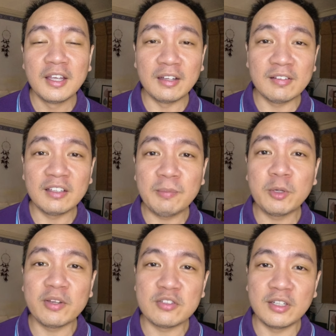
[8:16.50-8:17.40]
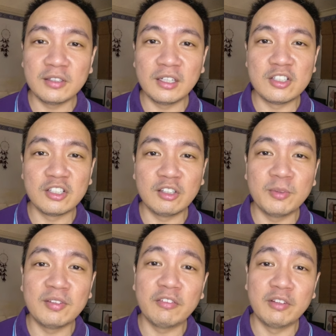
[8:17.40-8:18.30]
It's not I'm questioning the
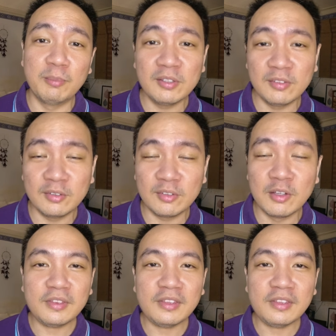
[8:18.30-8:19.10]
legitimacy of the business.